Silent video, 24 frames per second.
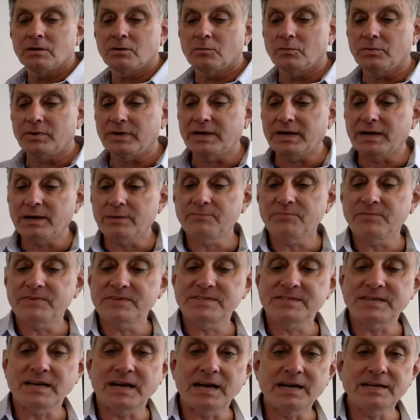we
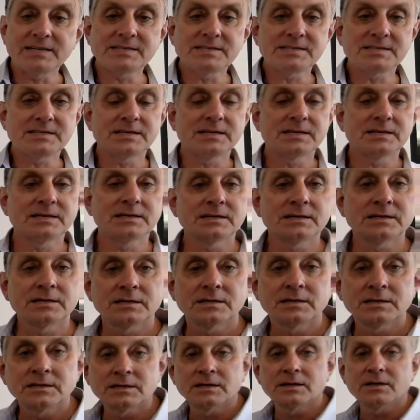emphasized
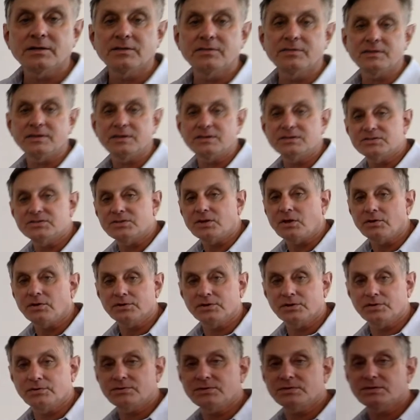the
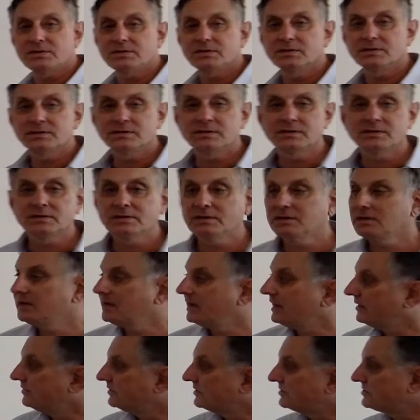solute
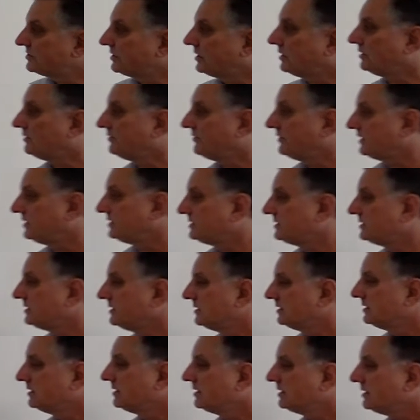and the solvent
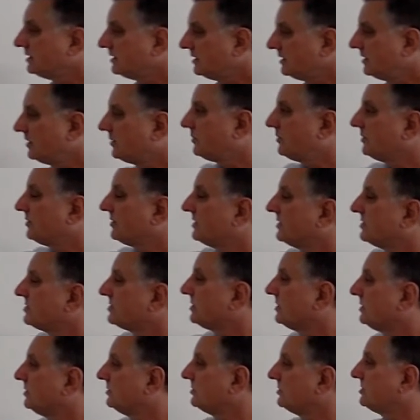equal the
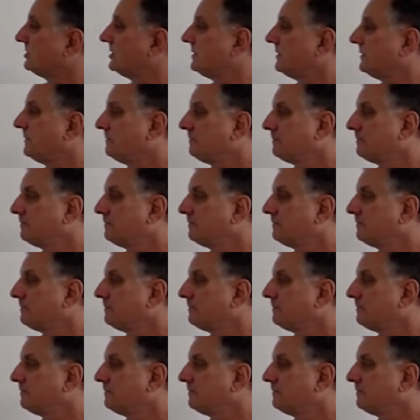solution.